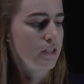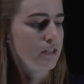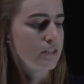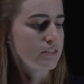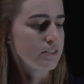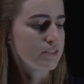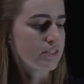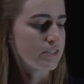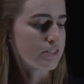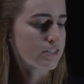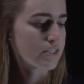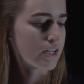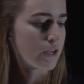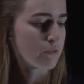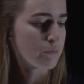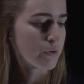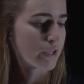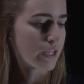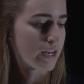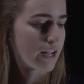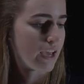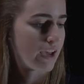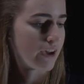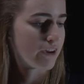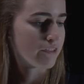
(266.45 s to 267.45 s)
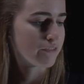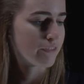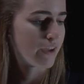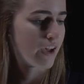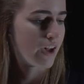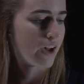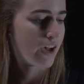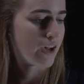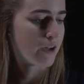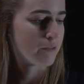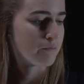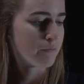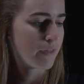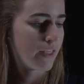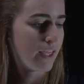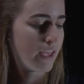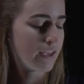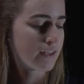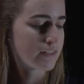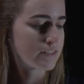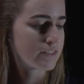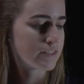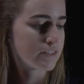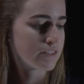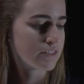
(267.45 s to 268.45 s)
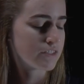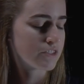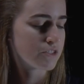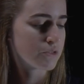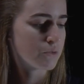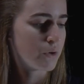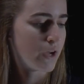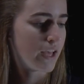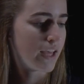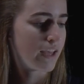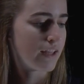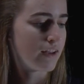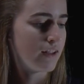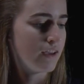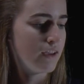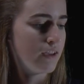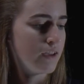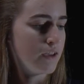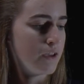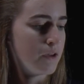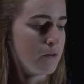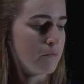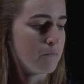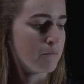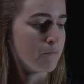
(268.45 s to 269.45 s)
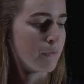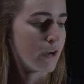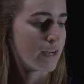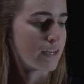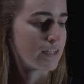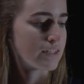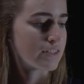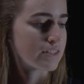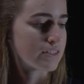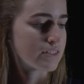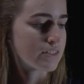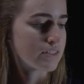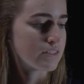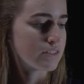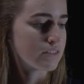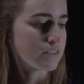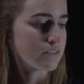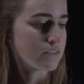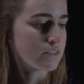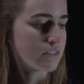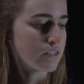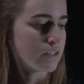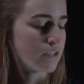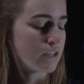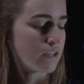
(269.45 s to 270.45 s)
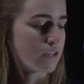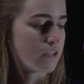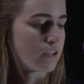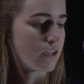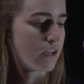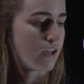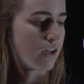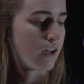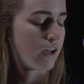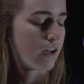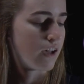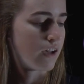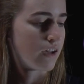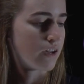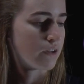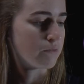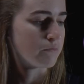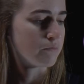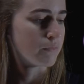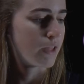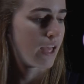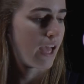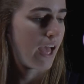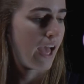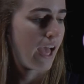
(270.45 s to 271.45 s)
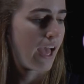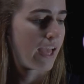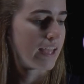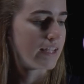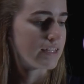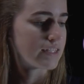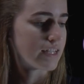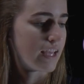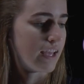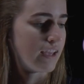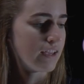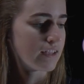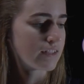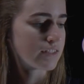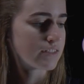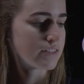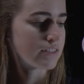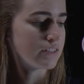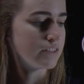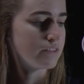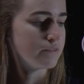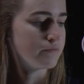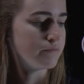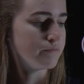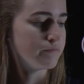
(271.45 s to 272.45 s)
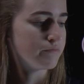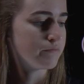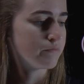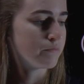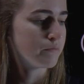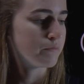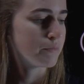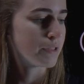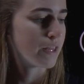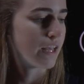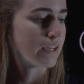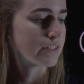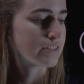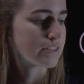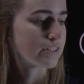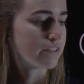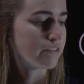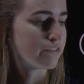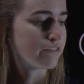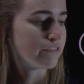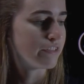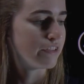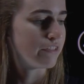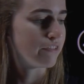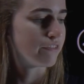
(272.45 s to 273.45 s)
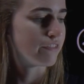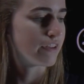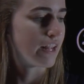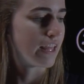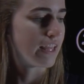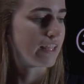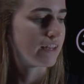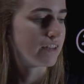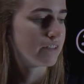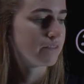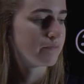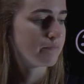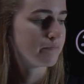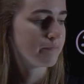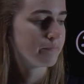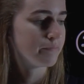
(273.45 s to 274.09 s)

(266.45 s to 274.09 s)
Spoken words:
So this time we're going to have x squared minus 8x plus 15.